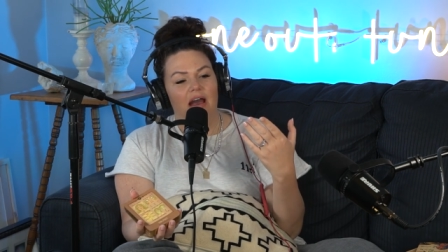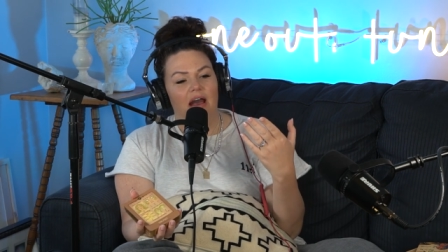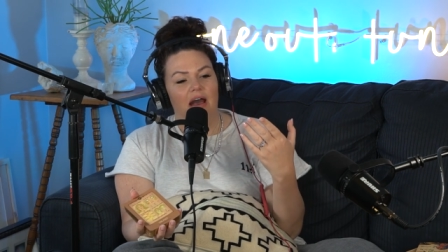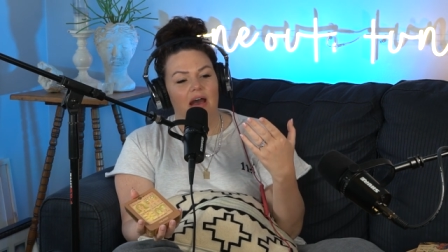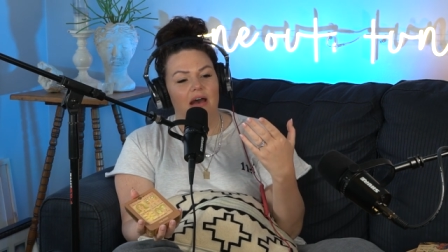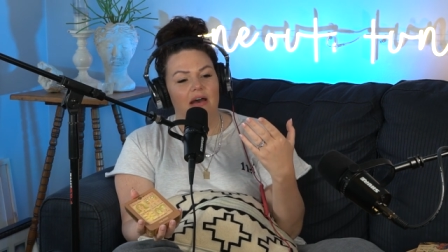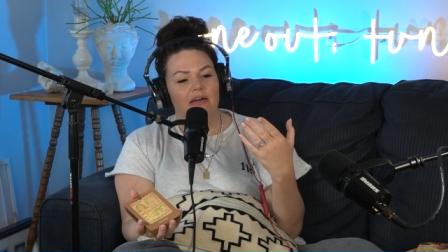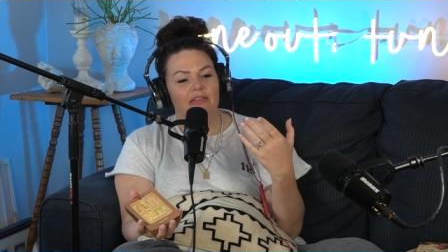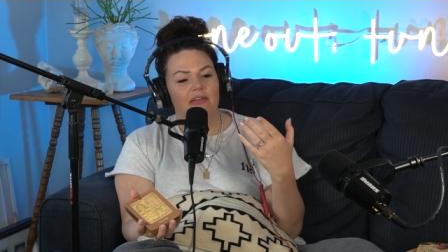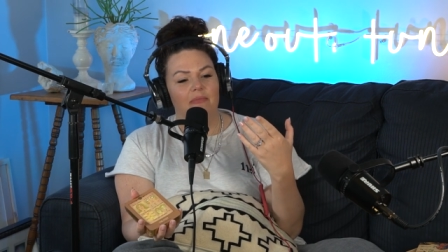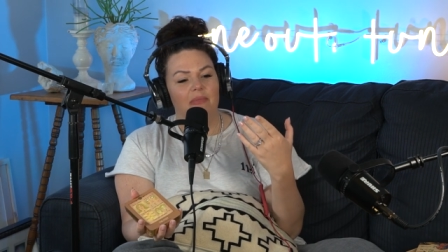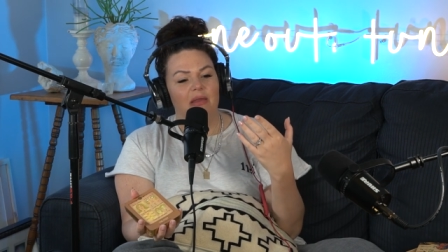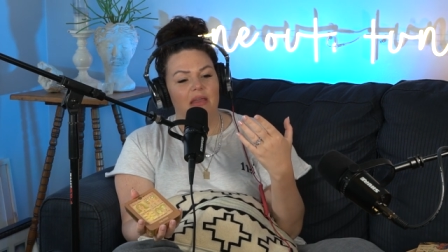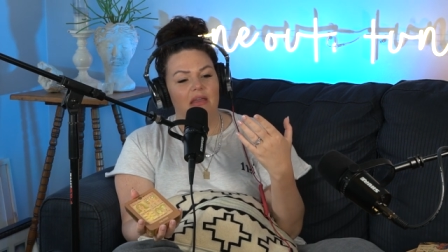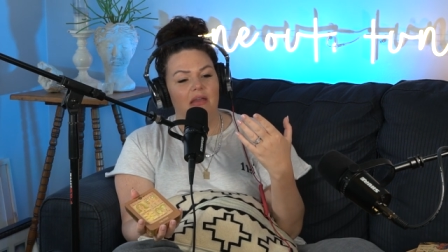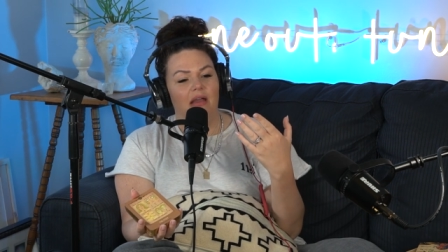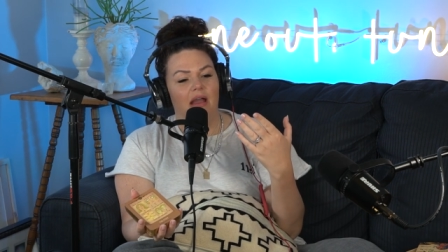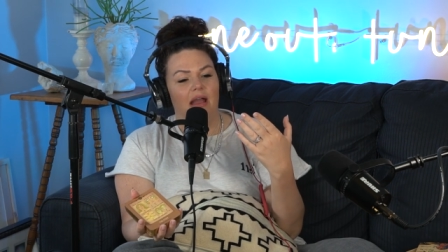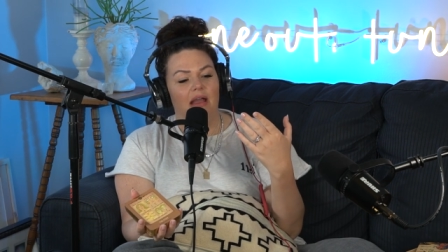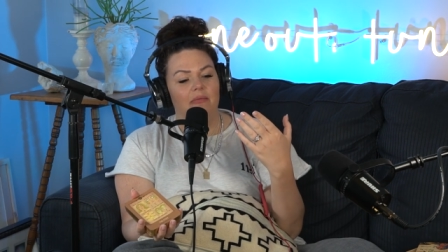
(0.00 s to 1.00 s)
uh, that
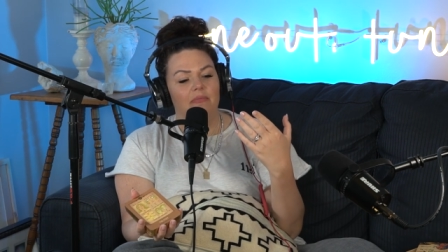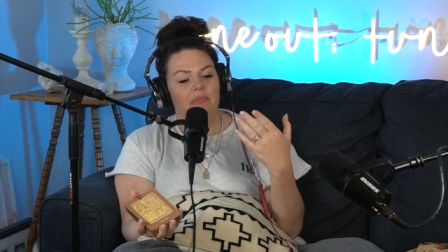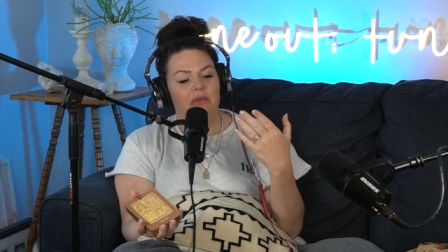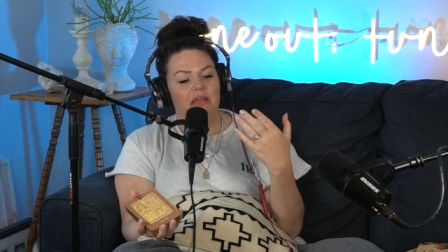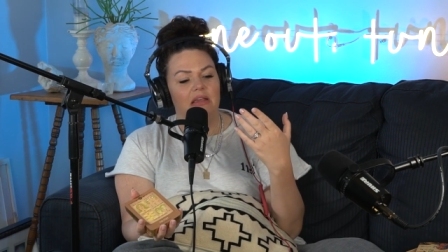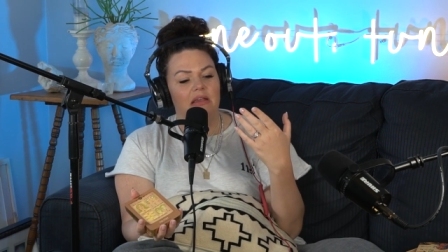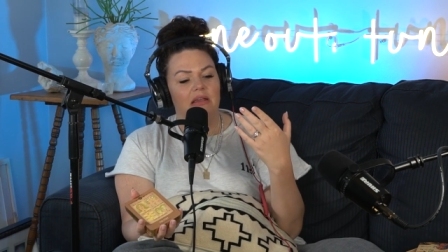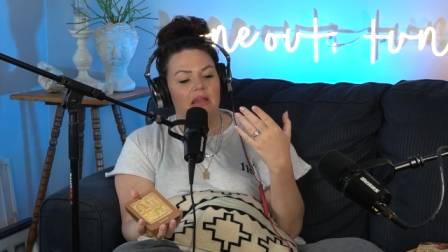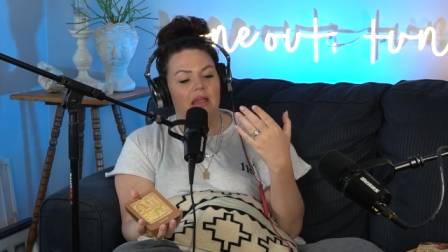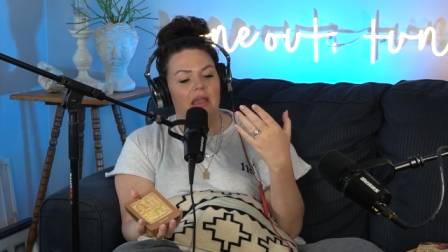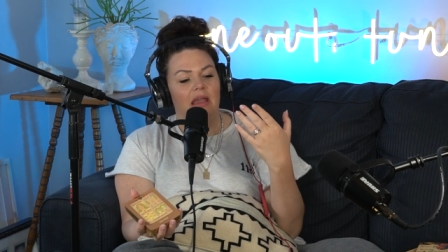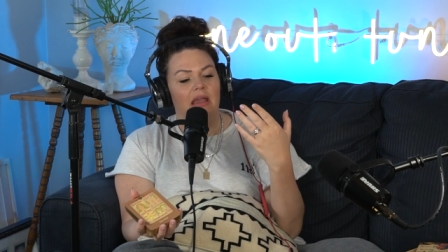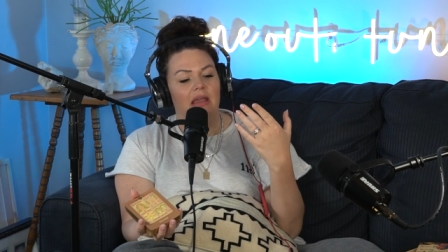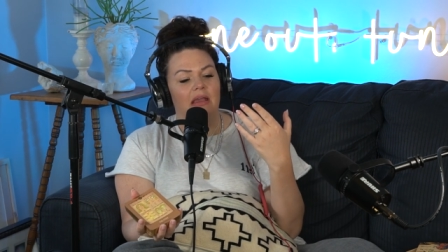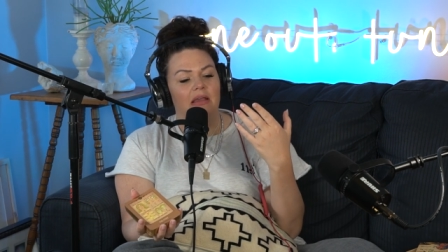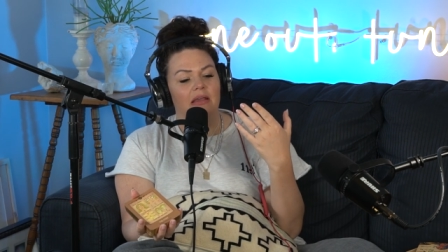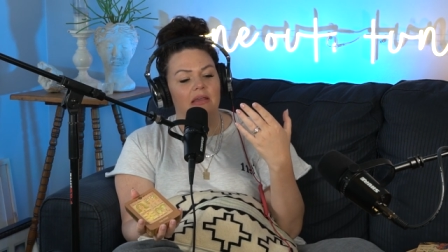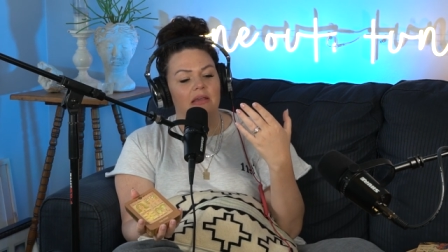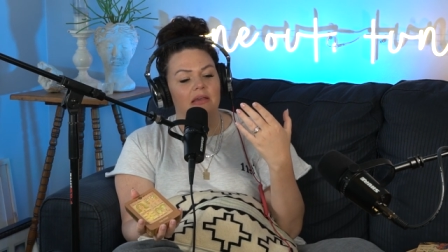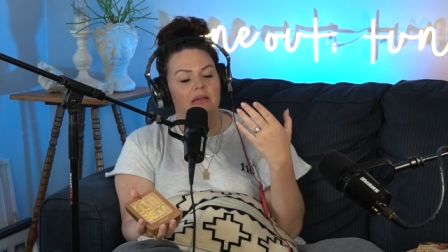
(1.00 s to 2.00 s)
may i be
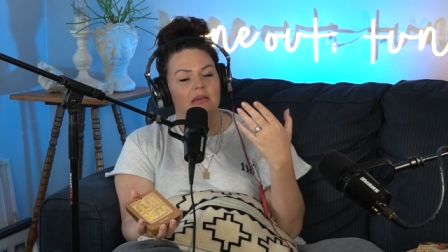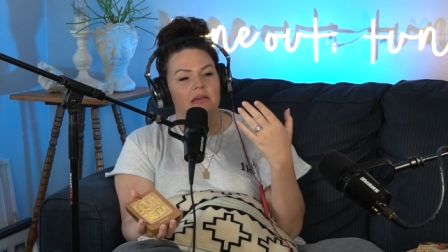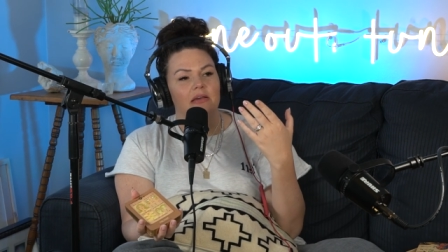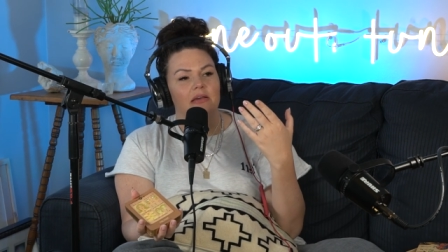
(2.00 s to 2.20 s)
a